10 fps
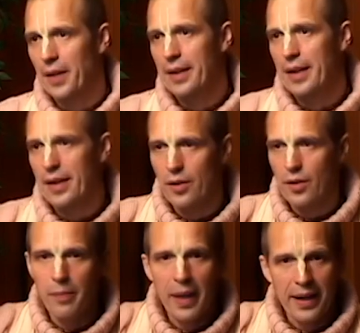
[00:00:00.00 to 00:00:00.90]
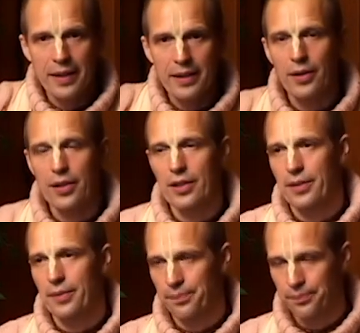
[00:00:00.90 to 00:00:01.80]
and then go back into
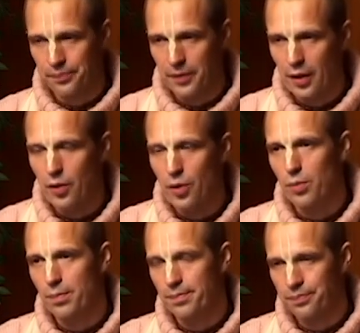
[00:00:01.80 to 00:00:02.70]
his room.